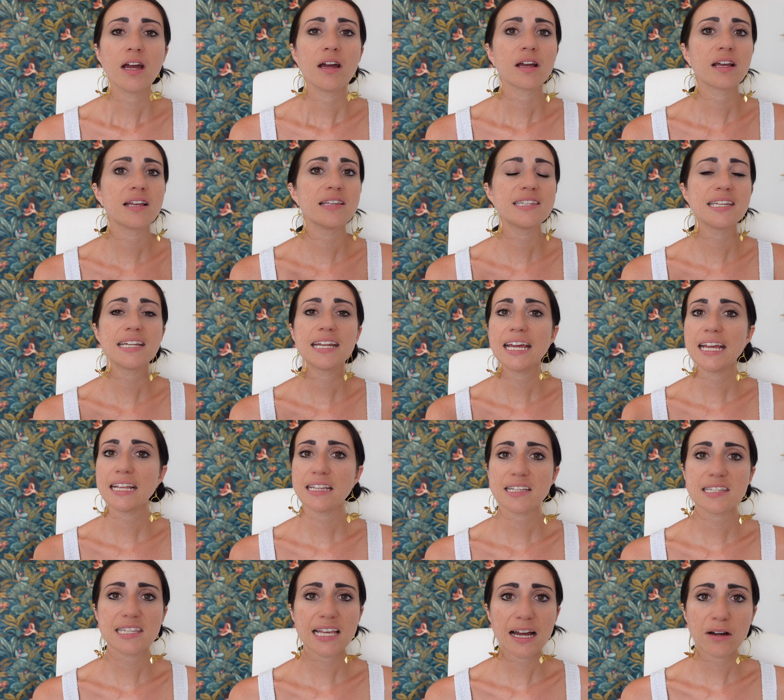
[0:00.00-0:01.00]
Consider in
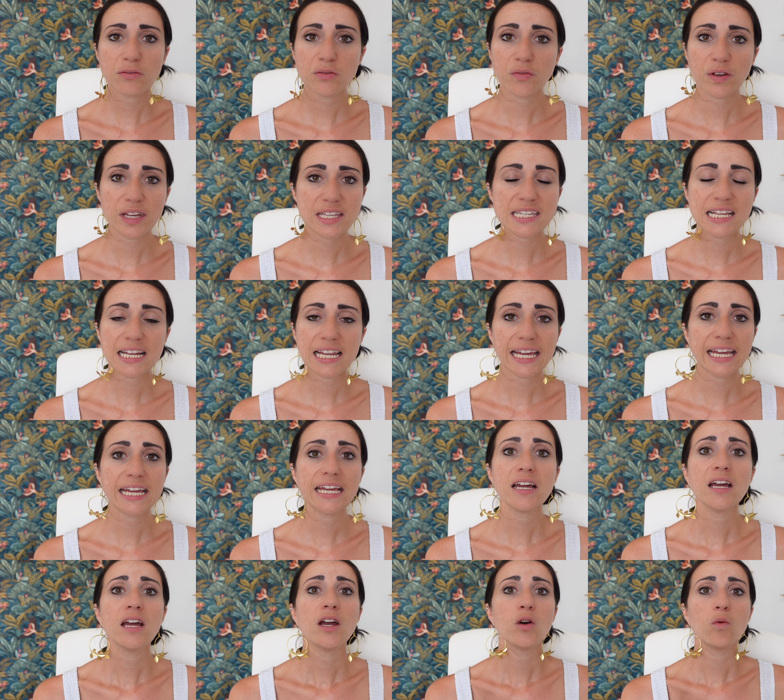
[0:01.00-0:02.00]
the south of
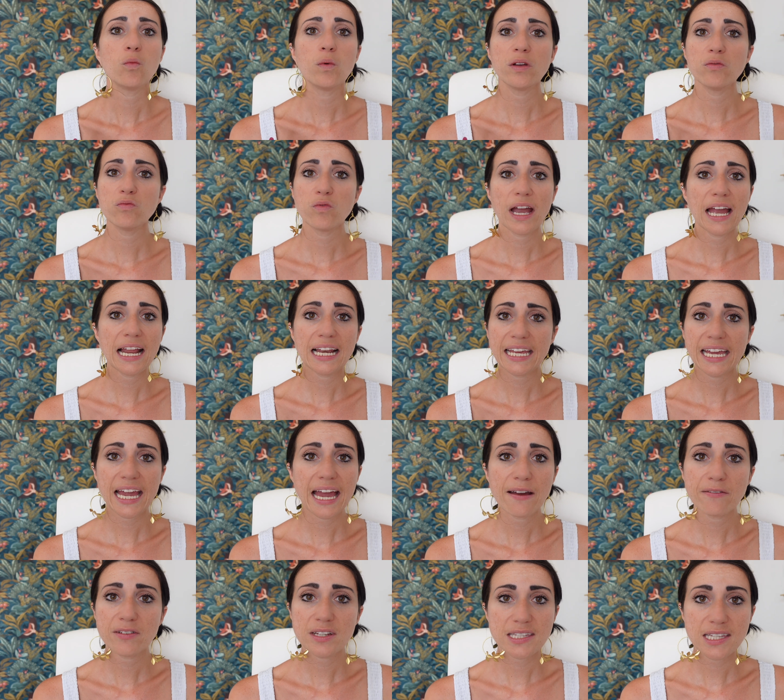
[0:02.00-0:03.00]
Italy, we rarely
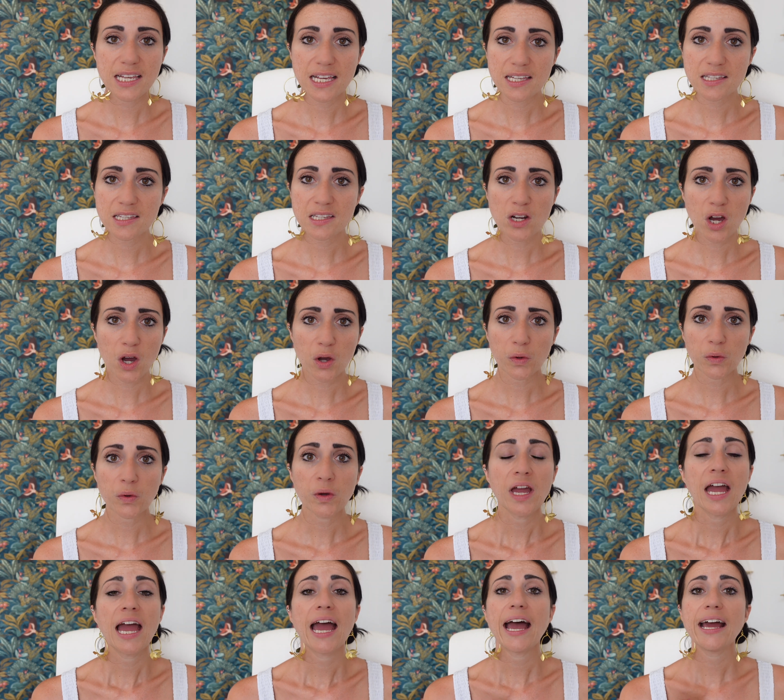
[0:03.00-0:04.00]
ever see snow.
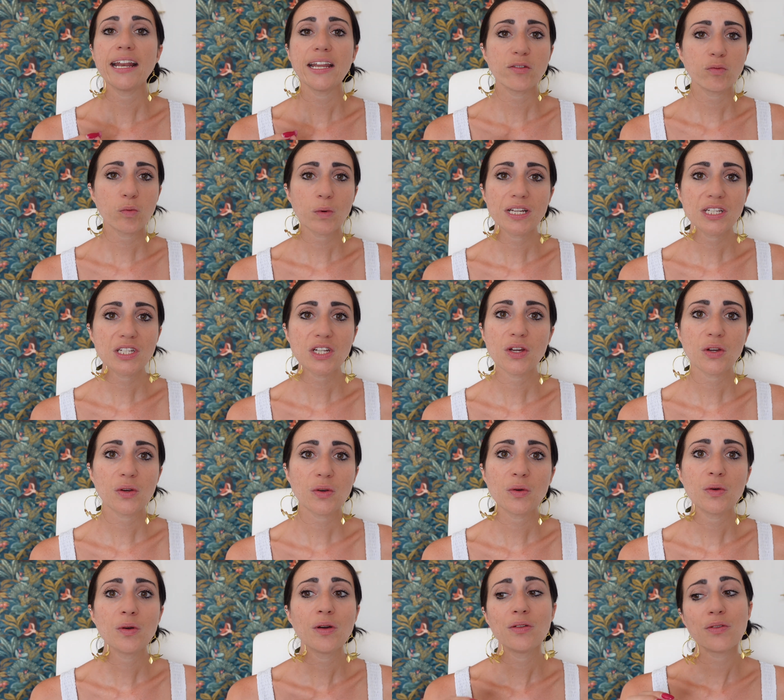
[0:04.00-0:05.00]
And if we
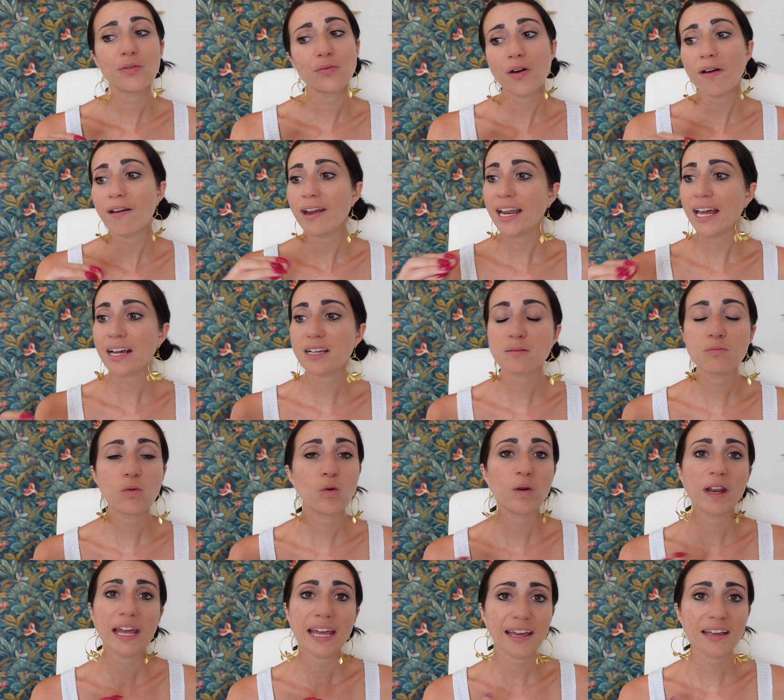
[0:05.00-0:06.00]
do, the very next
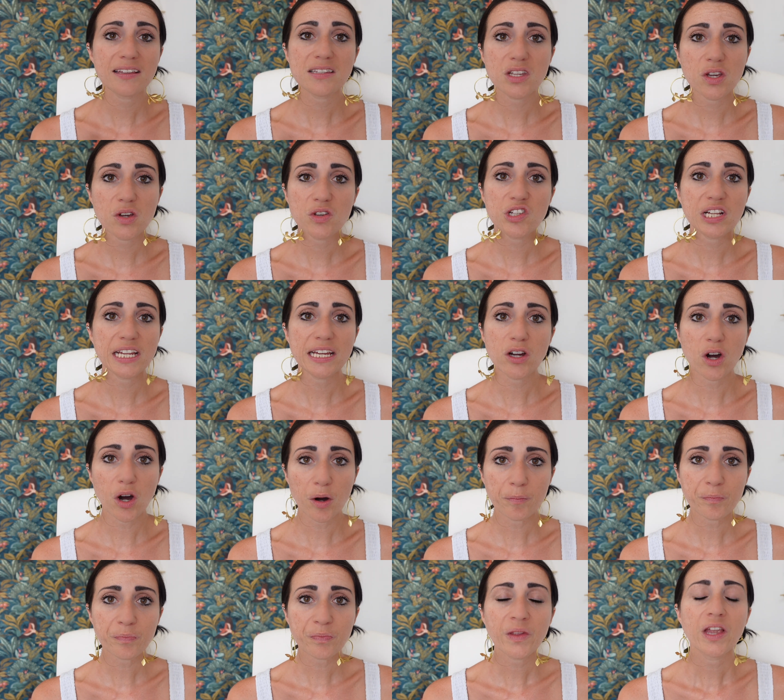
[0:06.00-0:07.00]
morning, it's usually
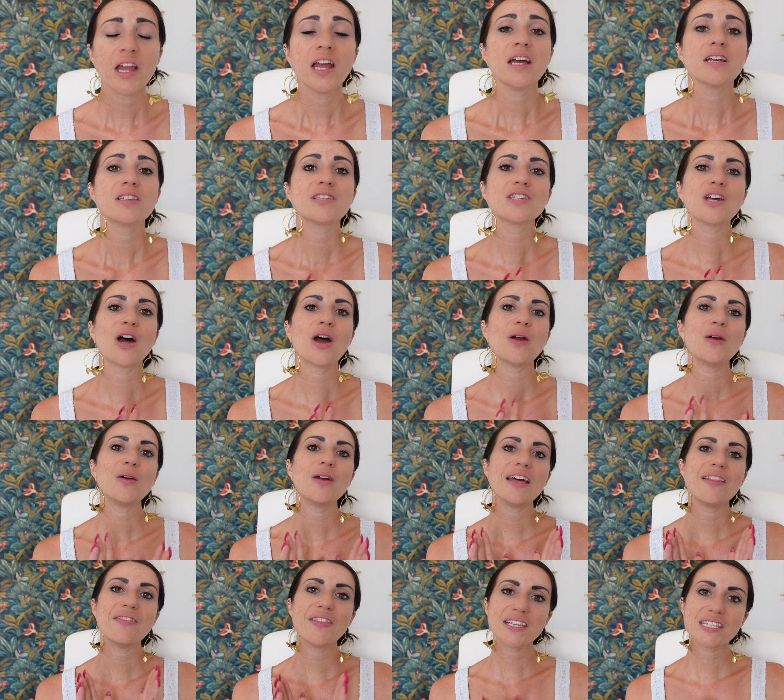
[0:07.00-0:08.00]
gone.
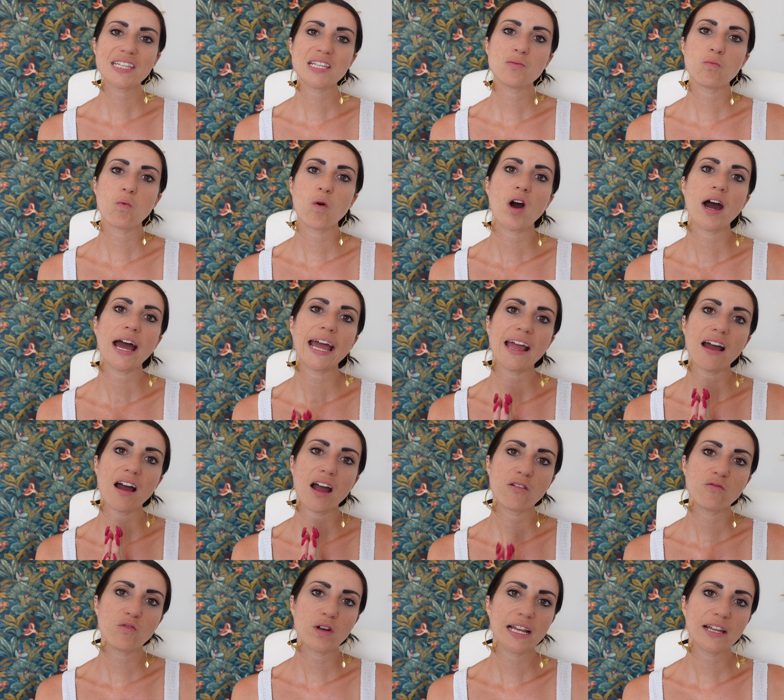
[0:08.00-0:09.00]
So this is why
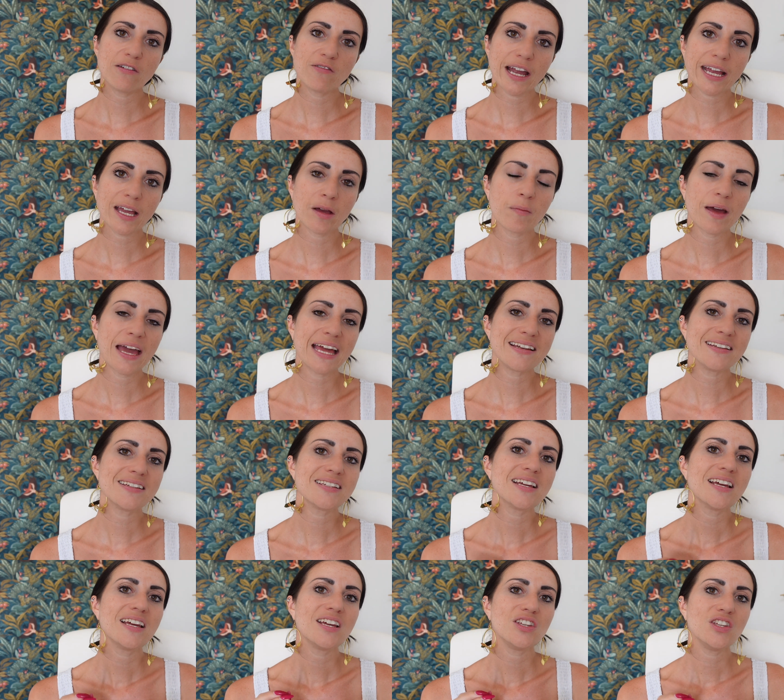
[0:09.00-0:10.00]
I really recommend
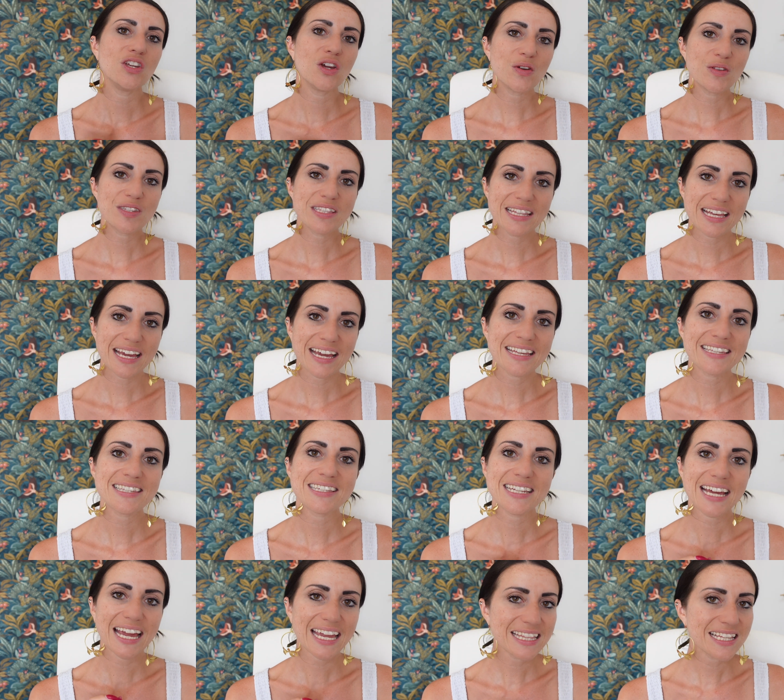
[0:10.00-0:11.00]

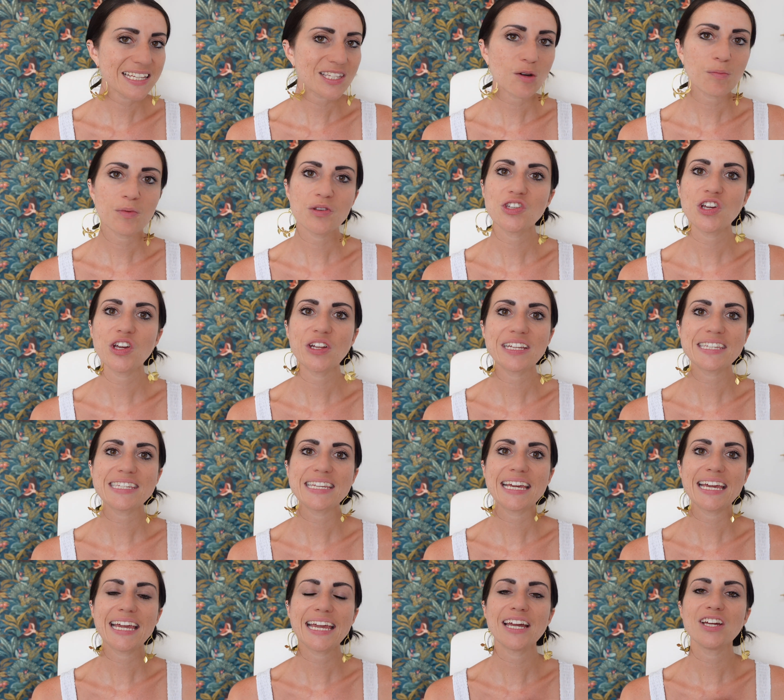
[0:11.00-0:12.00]
take this
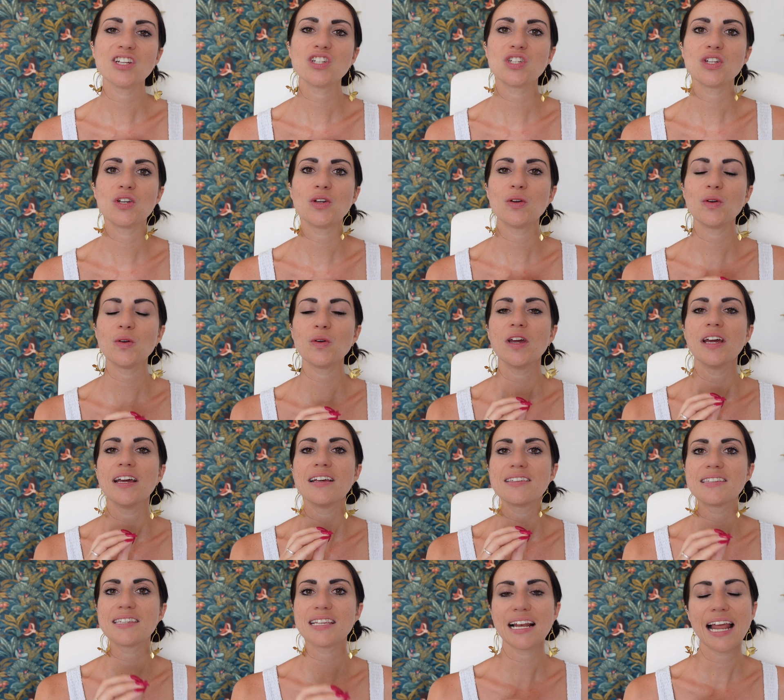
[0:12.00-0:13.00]
opportunity to
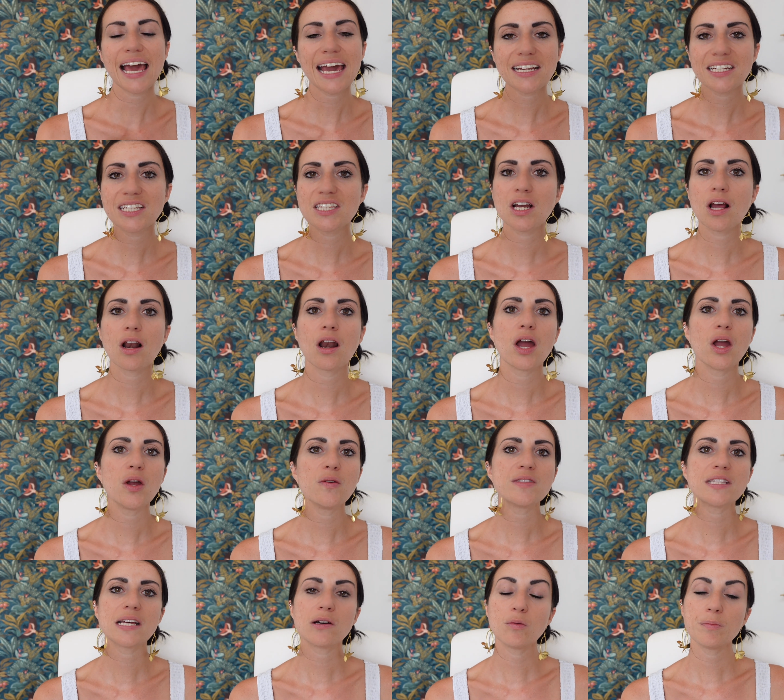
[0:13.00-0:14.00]
select the
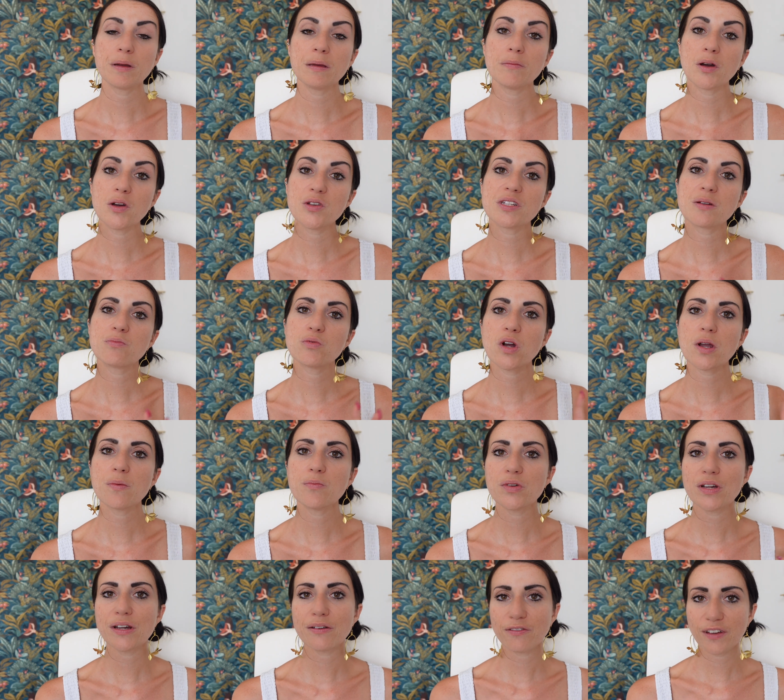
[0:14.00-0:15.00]
clothes that will be most
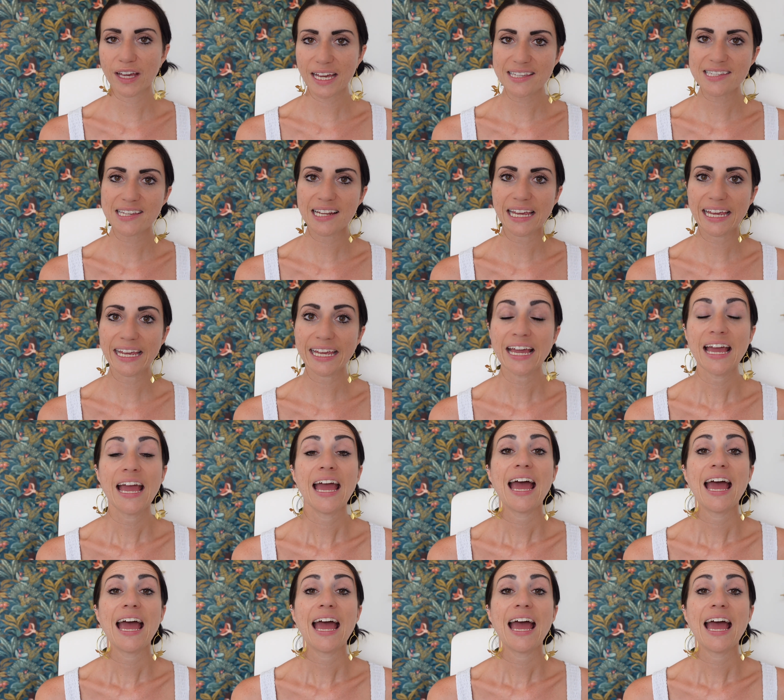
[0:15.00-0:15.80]
appropriate for Italy